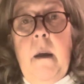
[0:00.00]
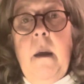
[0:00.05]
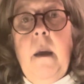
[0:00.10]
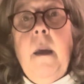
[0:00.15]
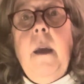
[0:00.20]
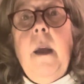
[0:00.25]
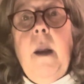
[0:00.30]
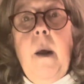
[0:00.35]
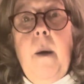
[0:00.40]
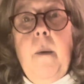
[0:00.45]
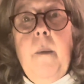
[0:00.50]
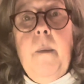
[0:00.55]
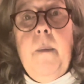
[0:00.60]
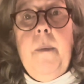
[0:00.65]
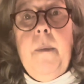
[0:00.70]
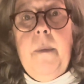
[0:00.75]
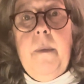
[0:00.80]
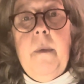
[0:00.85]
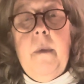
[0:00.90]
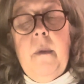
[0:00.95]

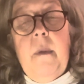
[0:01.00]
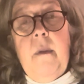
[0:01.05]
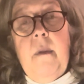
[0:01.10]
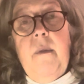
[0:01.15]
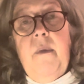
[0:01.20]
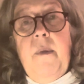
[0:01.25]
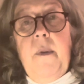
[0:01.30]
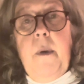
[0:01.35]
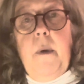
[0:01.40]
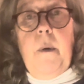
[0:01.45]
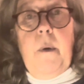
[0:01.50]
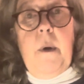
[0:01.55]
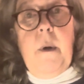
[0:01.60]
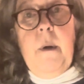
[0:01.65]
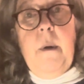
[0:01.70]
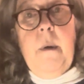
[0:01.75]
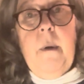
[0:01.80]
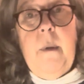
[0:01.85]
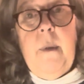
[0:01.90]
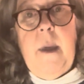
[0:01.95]
the food,
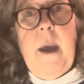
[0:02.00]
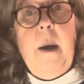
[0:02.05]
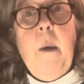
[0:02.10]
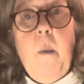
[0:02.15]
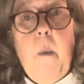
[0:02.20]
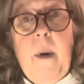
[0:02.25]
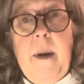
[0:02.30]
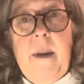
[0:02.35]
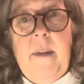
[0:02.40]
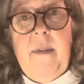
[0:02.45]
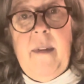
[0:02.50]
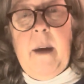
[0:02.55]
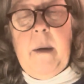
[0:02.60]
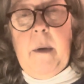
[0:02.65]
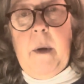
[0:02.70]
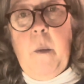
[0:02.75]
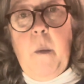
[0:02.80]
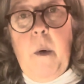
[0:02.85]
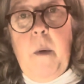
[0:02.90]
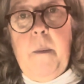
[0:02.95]
they don't want to sell
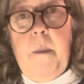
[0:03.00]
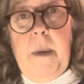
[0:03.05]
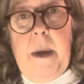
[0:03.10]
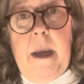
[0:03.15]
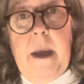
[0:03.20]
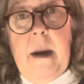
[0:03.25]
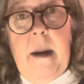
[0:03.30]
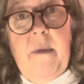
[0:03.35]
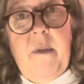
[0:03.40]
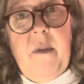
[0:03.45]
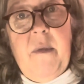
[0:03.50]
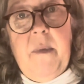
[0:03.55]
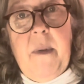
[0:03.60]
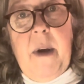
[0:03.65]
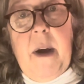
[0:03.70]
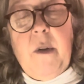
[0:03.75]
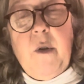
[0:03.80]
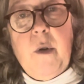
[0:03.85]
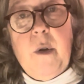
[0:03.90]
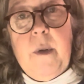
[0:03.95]
it. It won't be at its
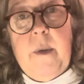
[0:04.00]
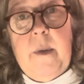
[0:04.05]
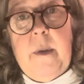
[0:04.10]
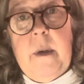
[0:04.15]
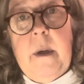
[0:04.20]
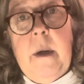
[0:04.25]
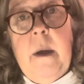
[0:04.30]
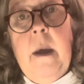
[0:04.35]
freshest.